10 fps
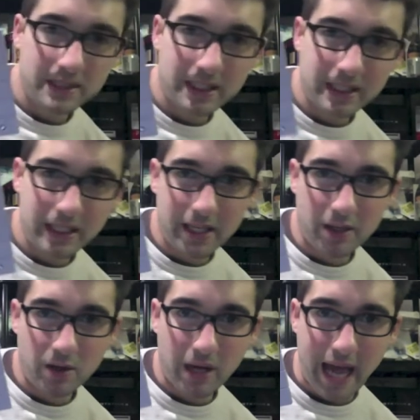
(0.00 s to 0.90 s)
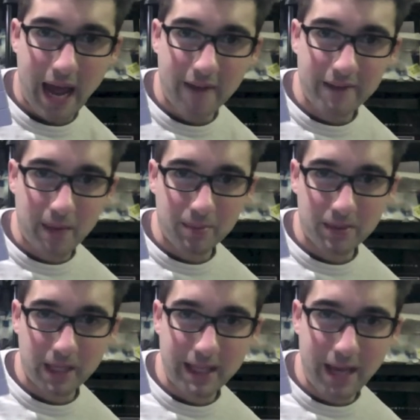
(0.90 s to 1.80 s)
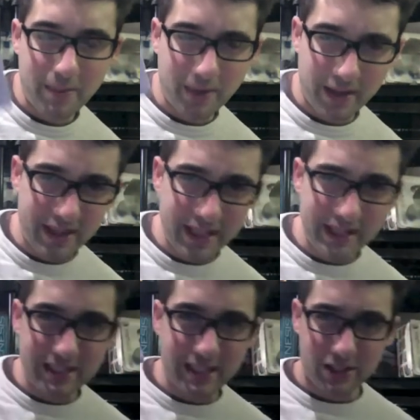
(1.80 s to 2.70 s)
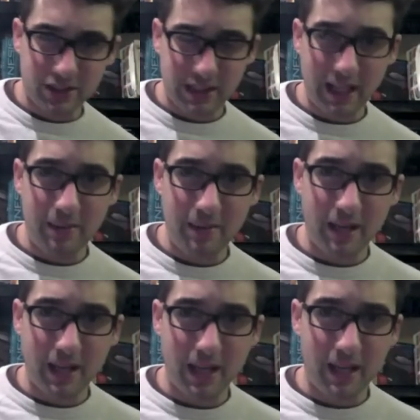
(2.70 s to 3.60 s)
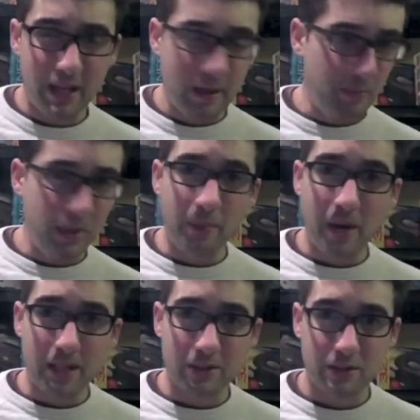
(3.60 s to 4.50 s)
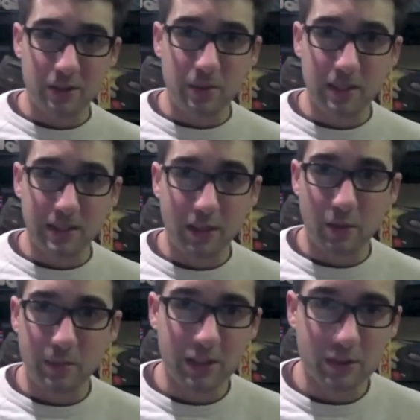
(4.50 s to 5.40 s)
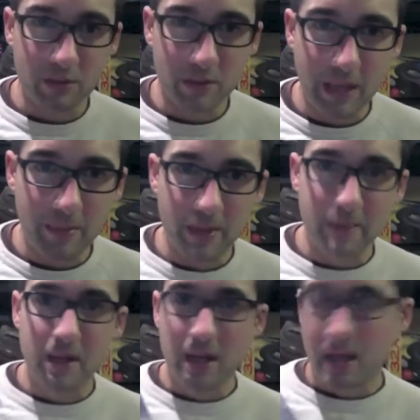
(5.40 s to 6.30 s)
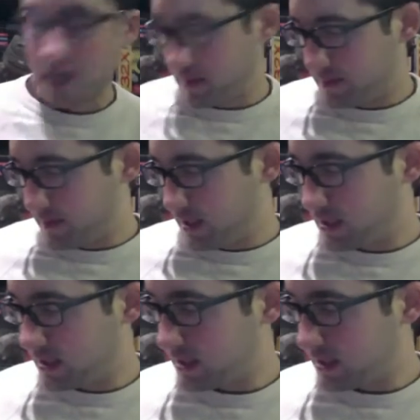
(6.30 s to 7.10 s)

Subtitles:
Sandiego? I have not played that, but I think this actually came in a big box on the Super Nintendo. I'm not sure on that, but it